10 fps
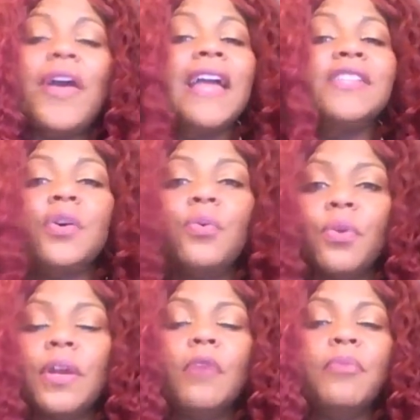And don't
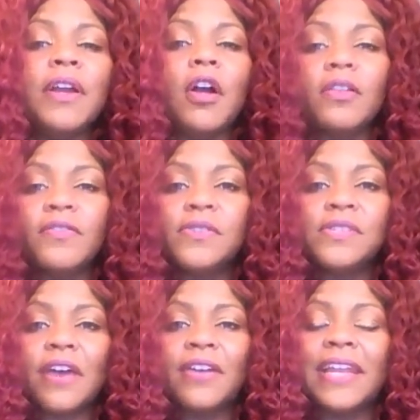worry, I'll break all of those
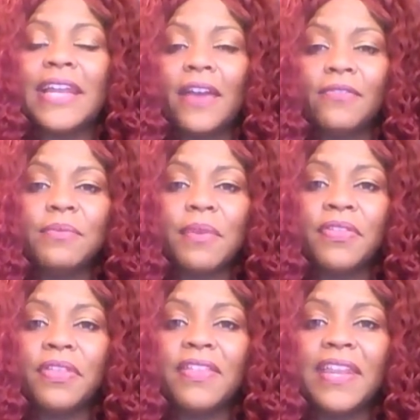down in every
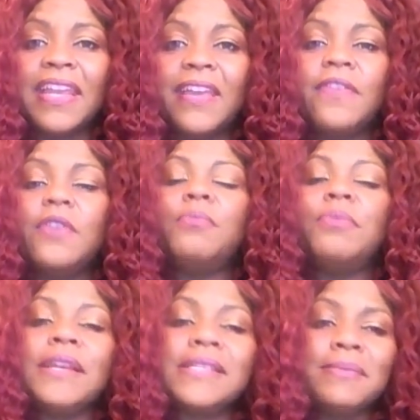monthly that I give you.
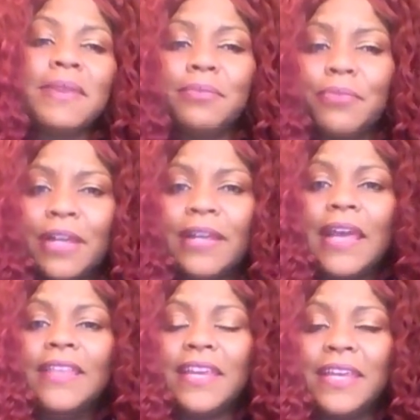Plus, I'm going to
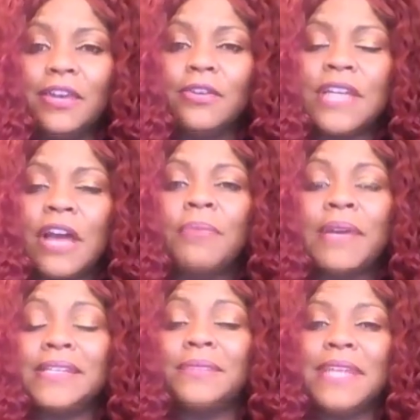break the year down by
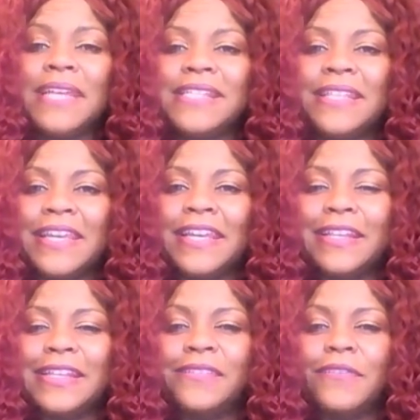some dates at the end
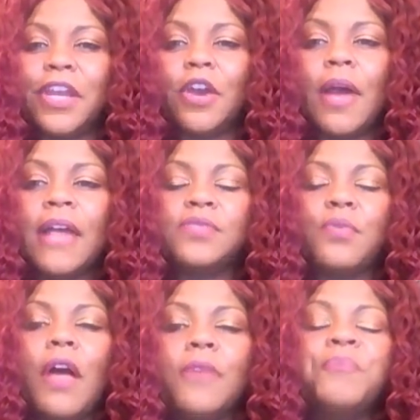of this video as
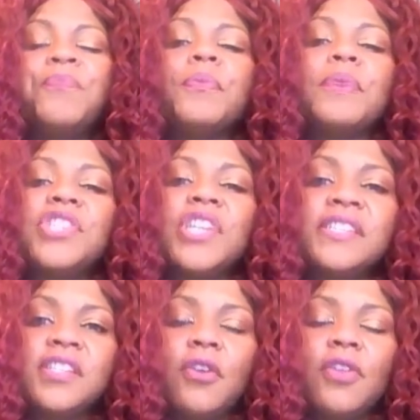well. But
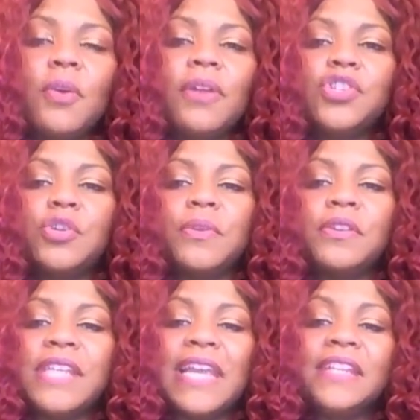just know that while
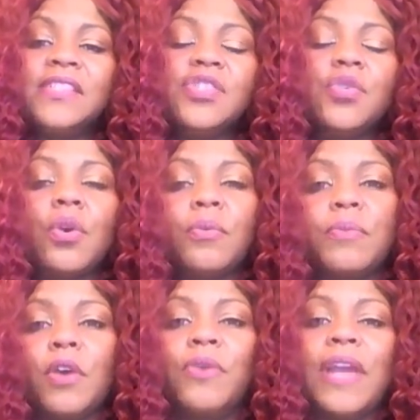Jupiter's in
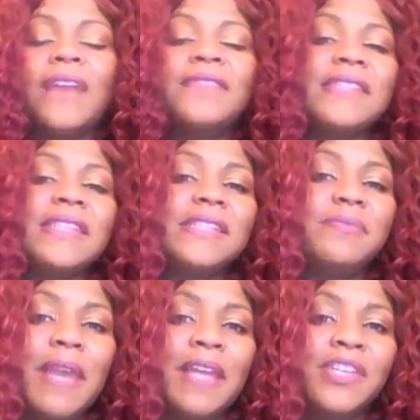Scorpio, we have this
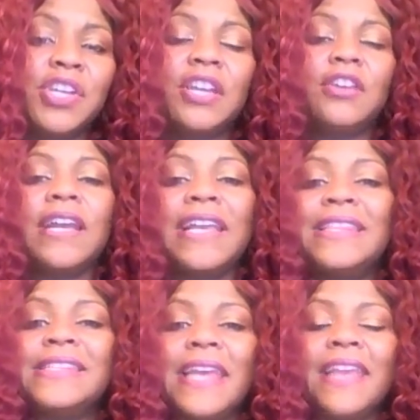expansion here in
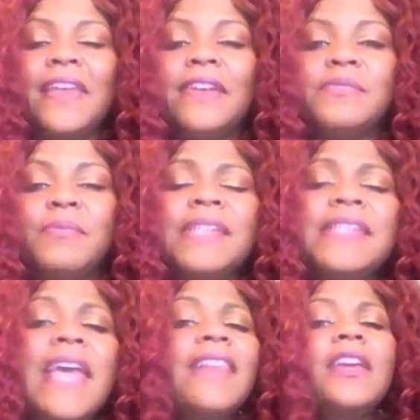this eighth house
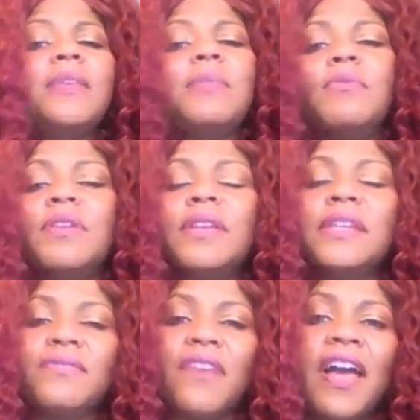place that could be really
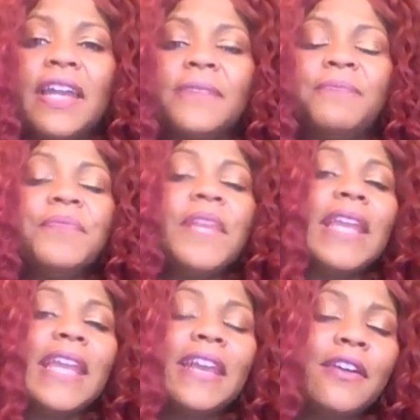divine.
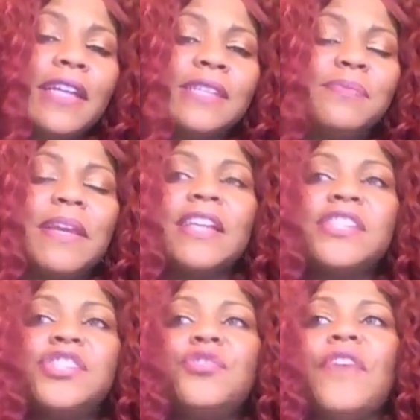And Aries,
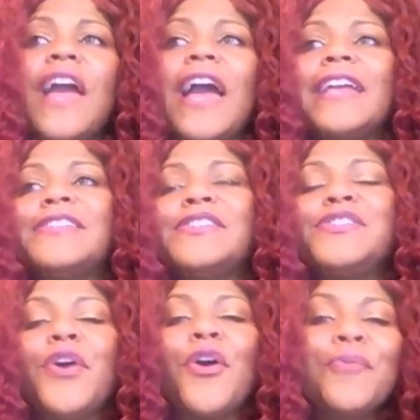because you've had
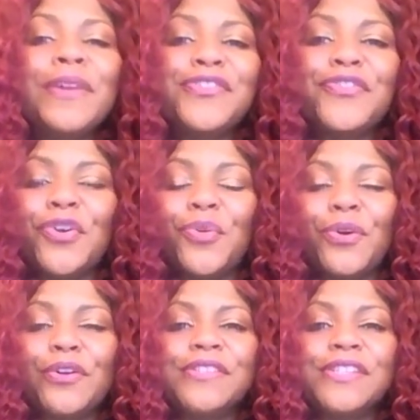so much of your
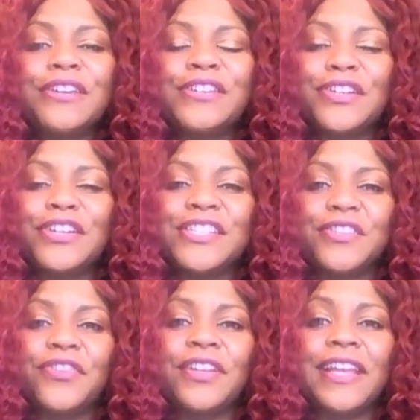world start to look
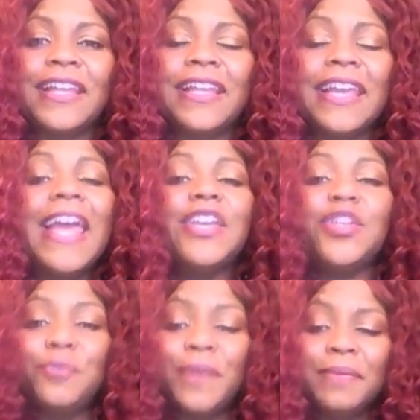different lately,
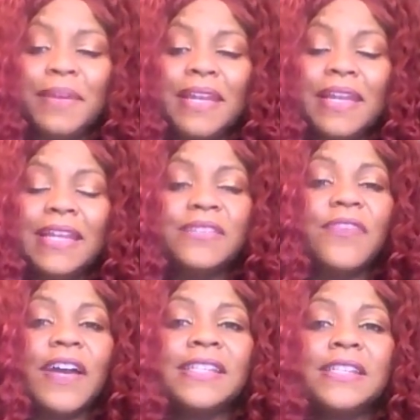you may be needing to
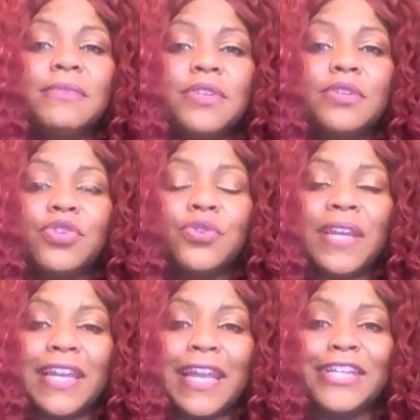find some new
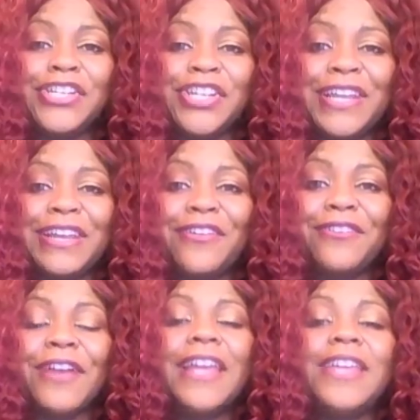joint connection here,
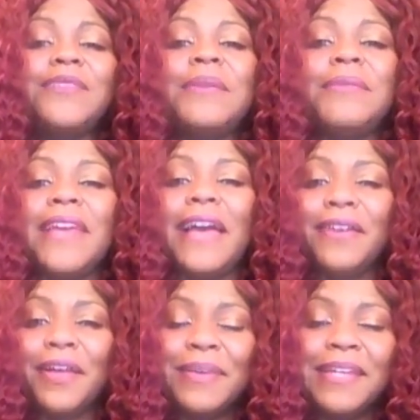right? You may be
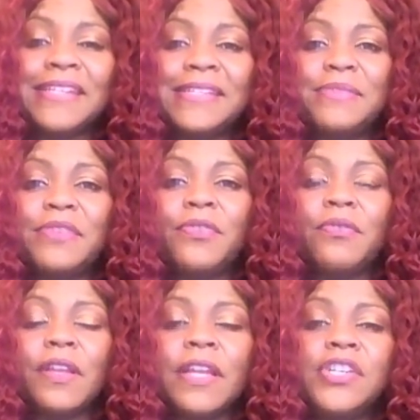coming into some different
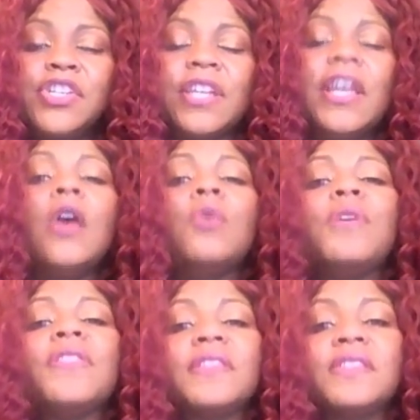relation
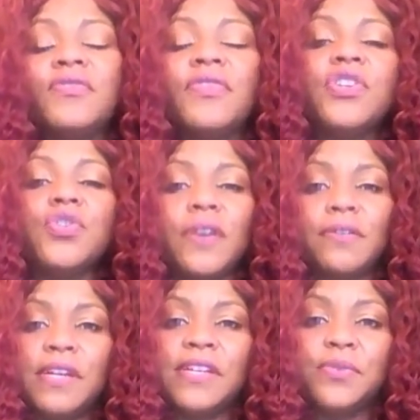with different joint
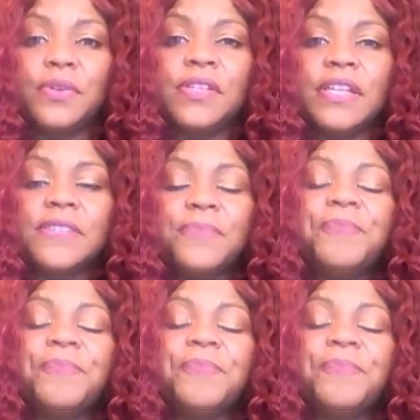resources.